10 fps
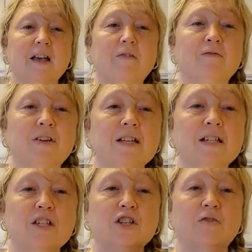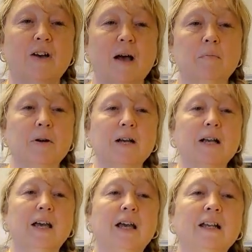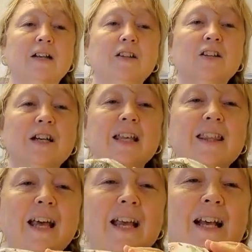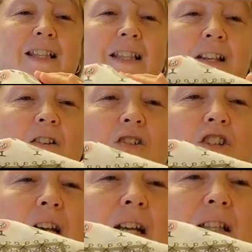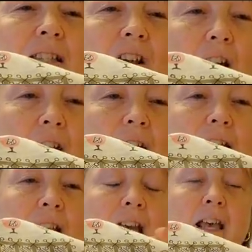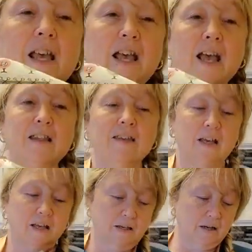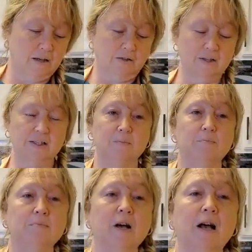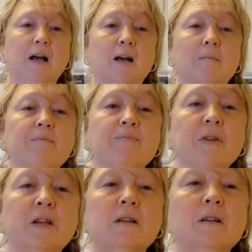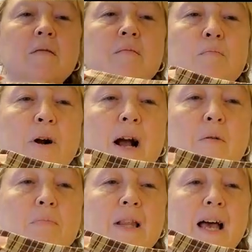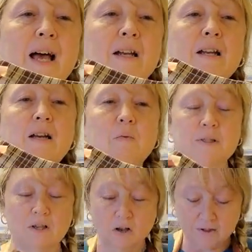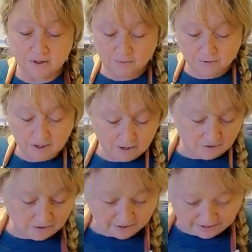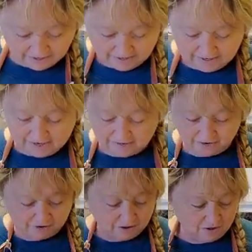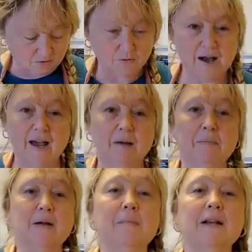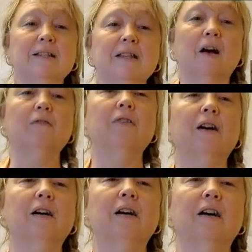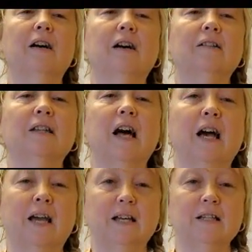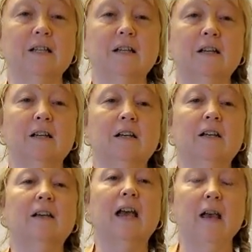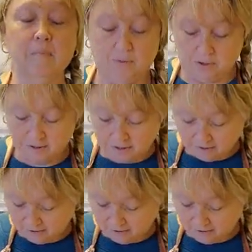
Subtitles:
of vintage fabric, and look at that, it has little chickens on it. And then this brown plaid was also there, and so I made myself a lined apron,